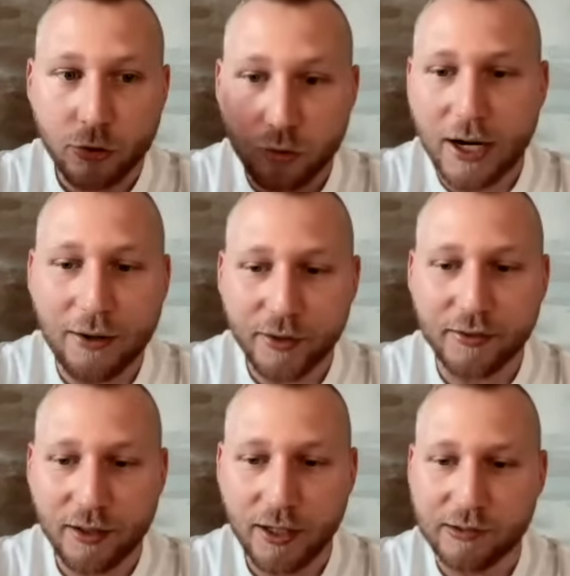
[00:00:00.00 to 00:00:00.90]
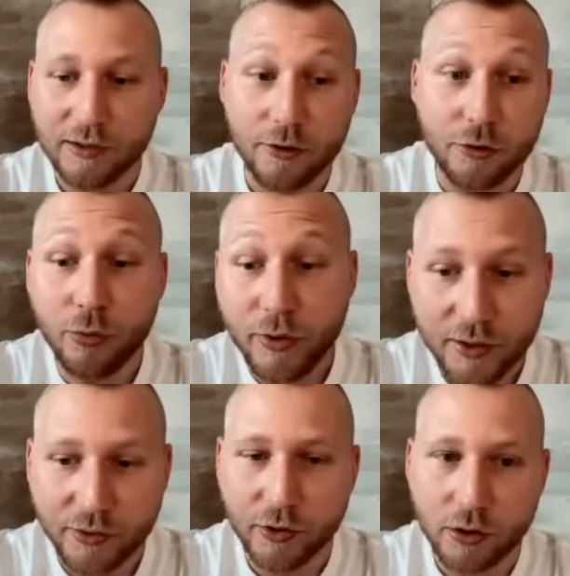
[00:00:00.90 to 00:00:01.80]
to cover Celestia 2
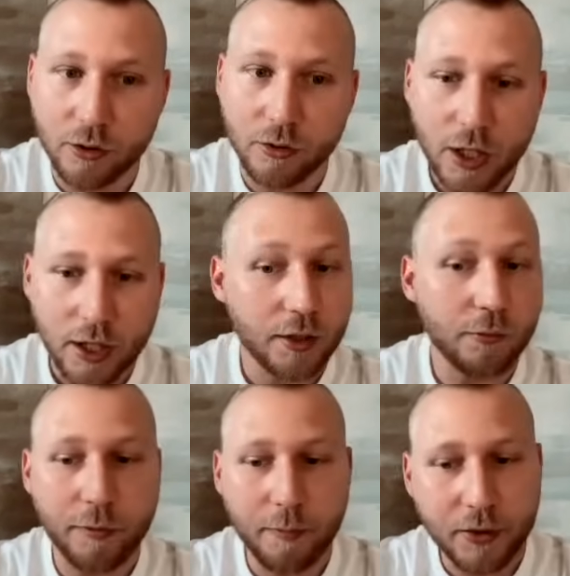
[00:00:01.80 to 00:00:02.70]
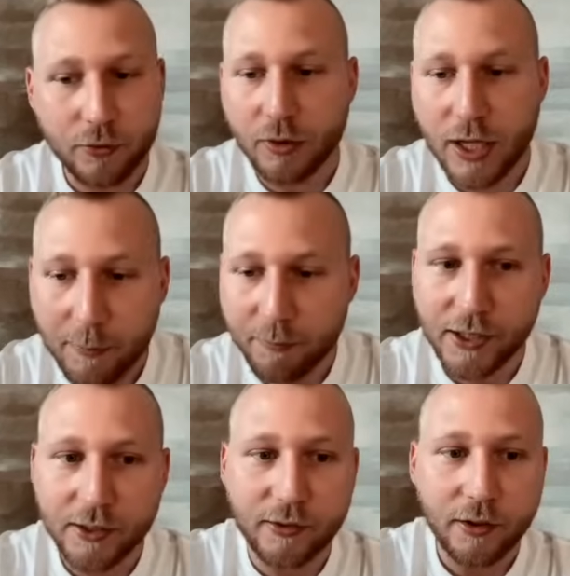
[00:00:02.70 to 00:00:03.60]
years ago. And we've been doing
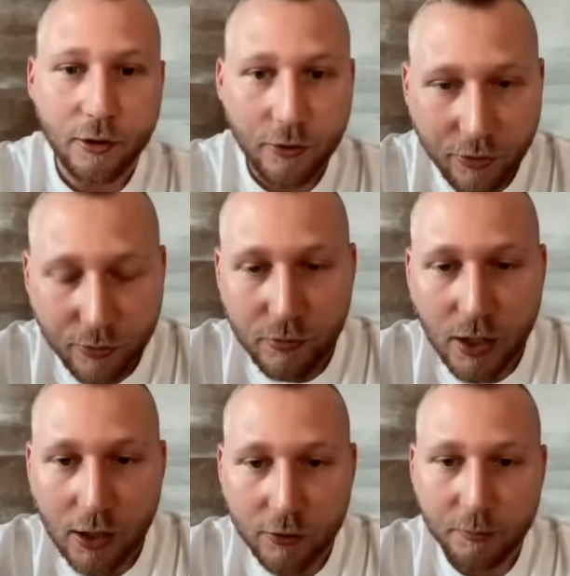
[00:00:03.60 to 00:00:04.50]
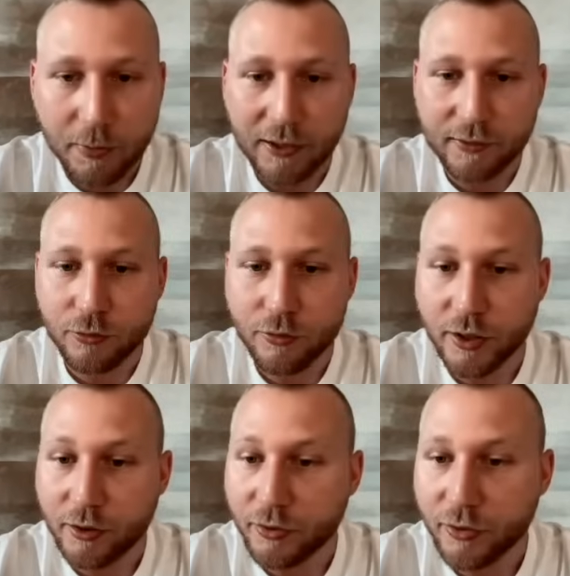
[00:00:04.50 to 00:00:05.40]
updates throughout the past 2
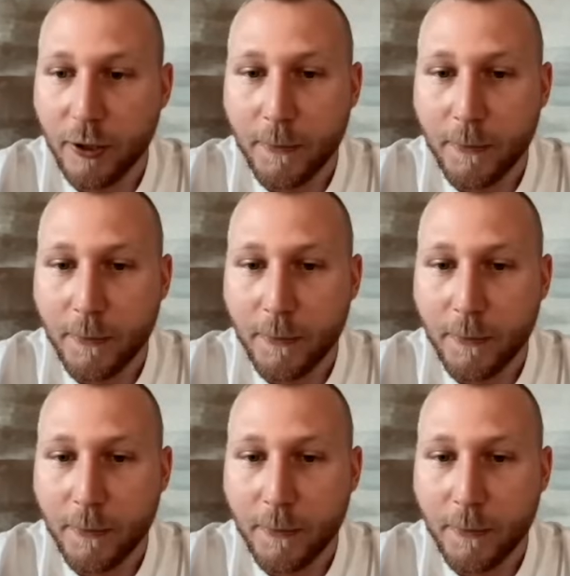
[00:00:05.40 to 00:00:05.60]
years.